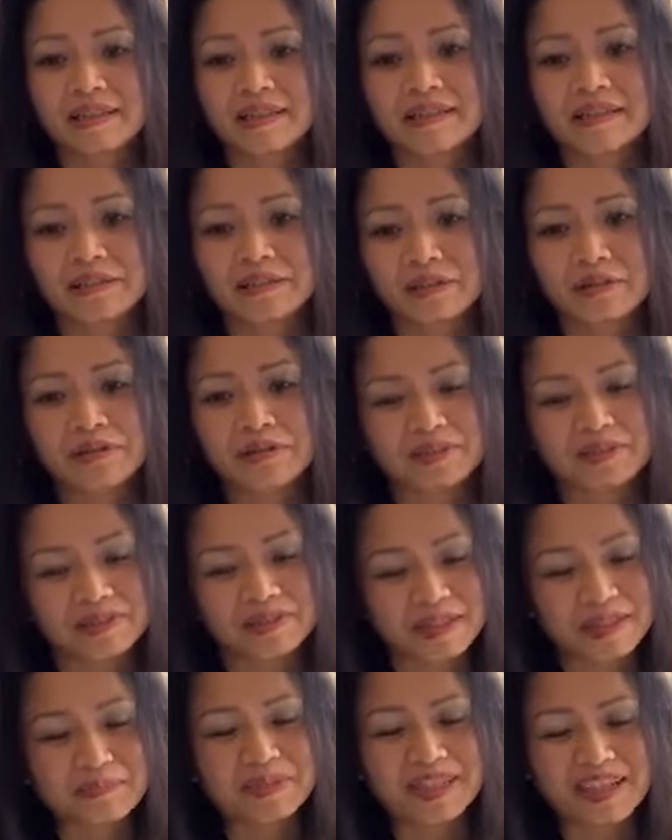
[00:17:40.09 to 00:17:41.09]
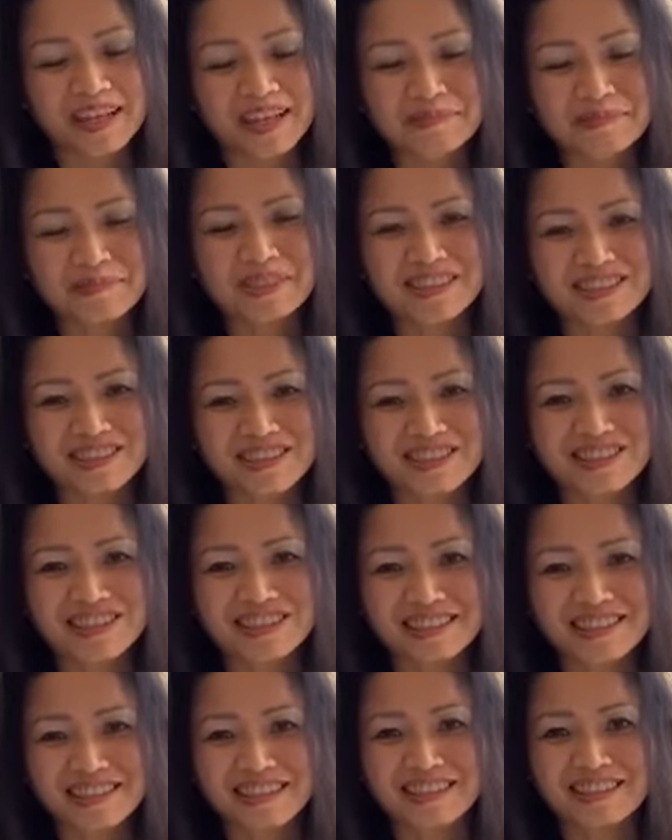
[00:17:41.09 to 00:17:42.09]
So sometimes it just
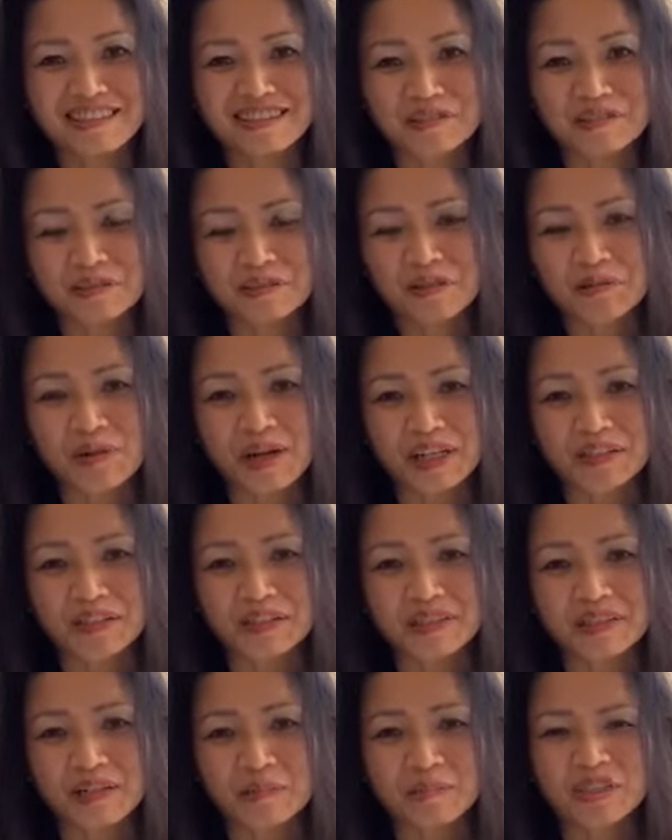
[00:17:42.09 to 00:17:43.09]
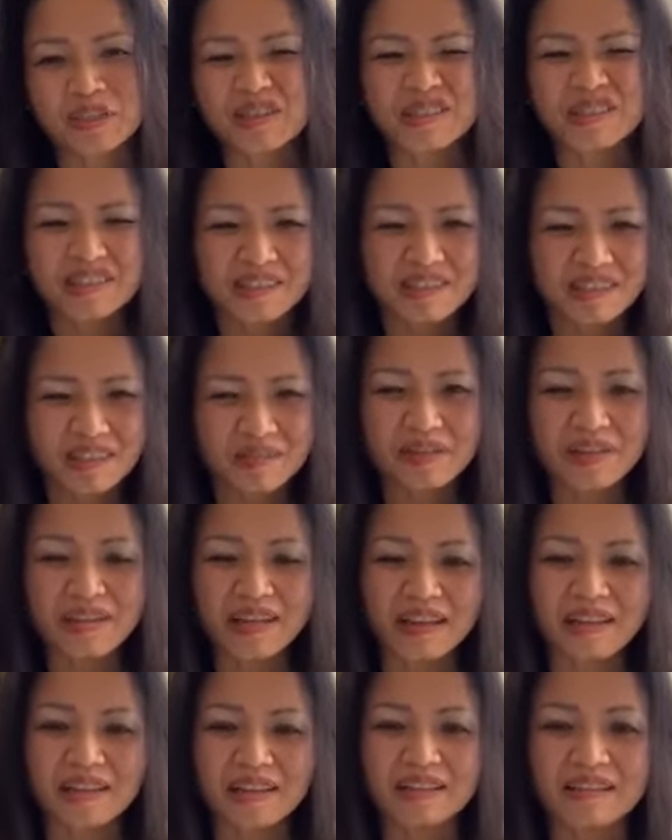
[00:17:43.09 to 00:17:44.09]
needs or requires someone just to give you
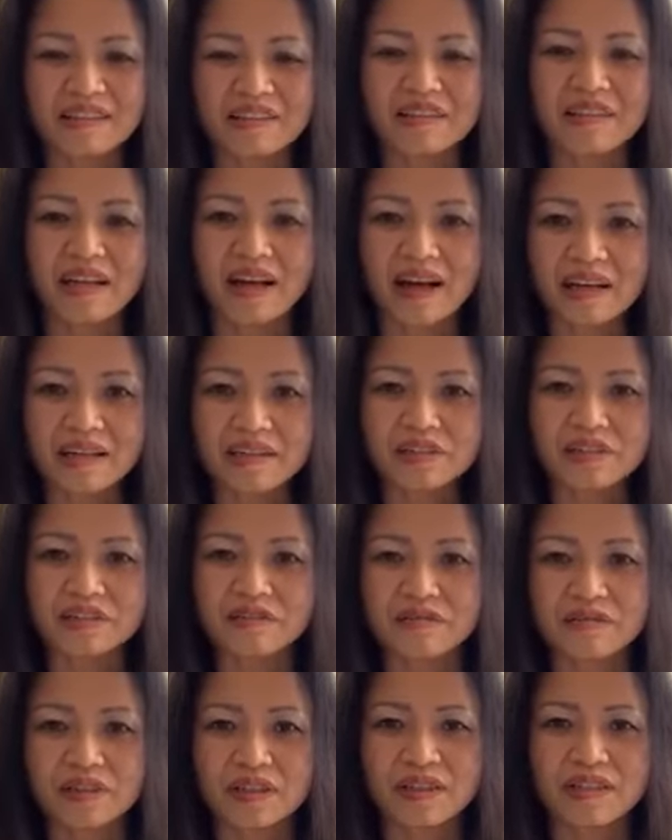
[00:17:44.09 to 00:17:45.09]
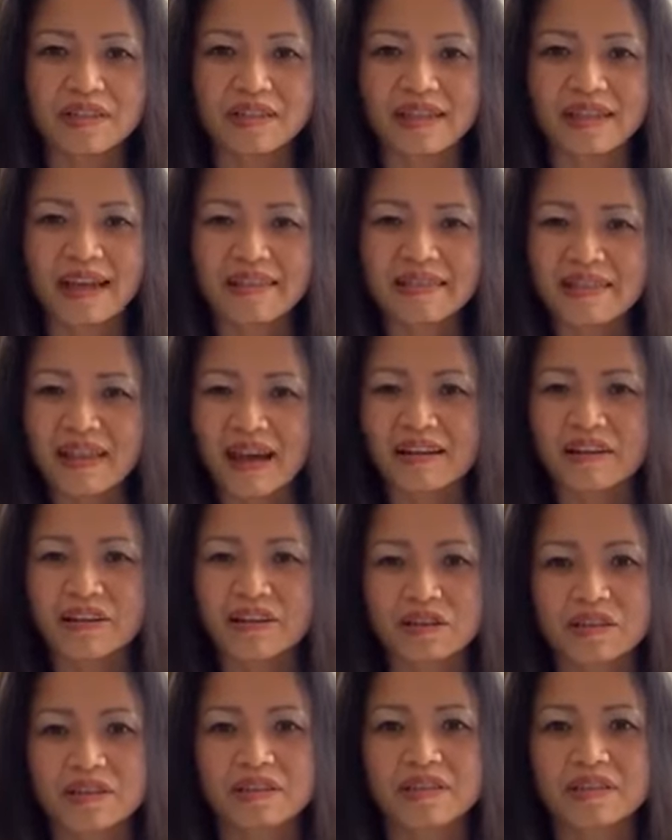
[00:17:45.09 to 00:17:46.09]
that little nudge for you to get that
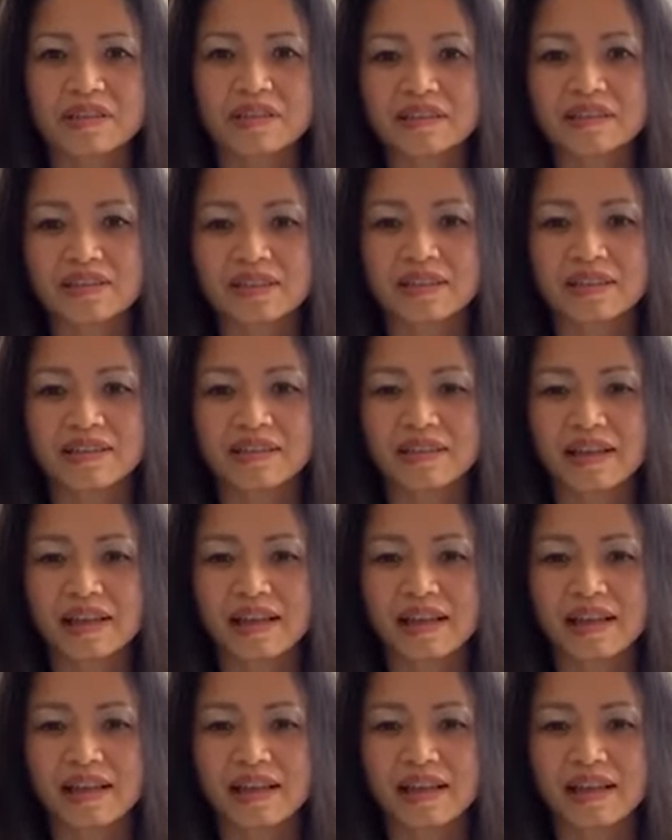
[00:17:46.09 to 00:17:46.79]
courage and,